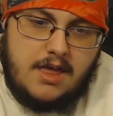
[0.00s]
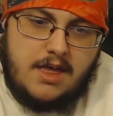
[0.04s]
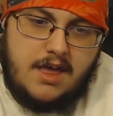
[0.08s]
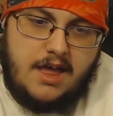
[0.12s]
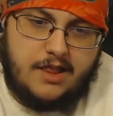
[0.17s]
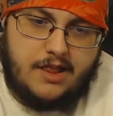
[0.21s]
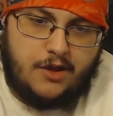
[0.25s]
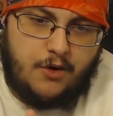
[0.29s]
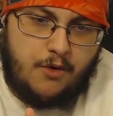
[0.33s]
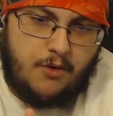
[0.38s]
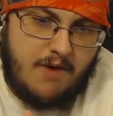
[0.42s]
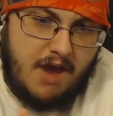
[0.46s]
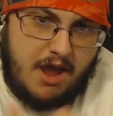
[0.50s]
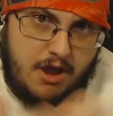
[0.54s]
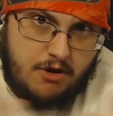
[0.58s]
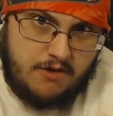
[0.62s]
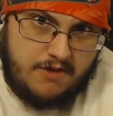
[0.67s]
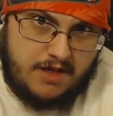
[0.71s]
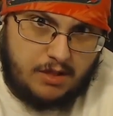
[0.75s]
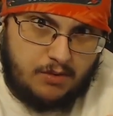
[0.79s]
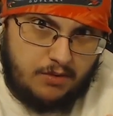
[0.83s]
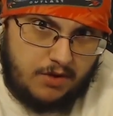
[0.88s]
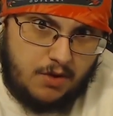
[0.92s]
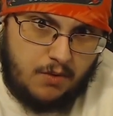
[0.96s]
As a creator,
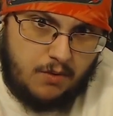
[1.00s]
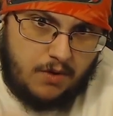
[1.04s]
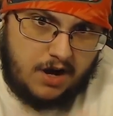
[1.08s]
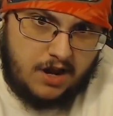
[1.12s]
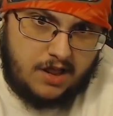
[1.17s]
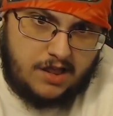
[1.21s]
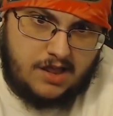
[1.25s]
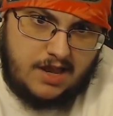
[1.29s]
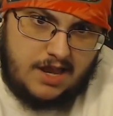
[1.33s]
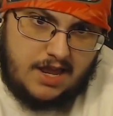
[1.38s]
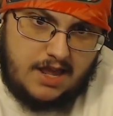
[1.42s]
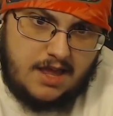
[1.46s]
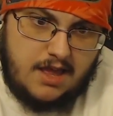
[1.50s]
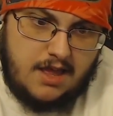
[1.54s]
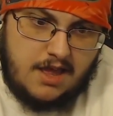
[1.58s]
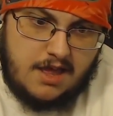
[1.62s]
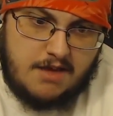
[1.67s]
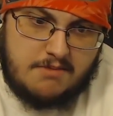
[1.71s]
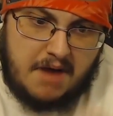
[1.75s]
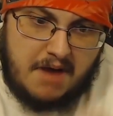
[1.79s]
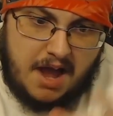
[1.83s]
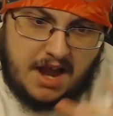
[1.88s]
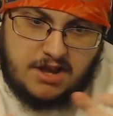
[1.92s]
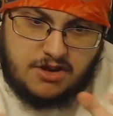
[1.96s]
that's what you want to see.
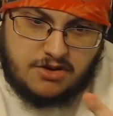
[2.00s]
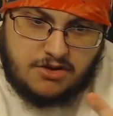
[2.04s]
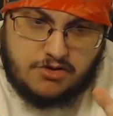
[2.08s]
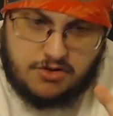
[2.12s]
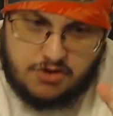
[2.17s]
My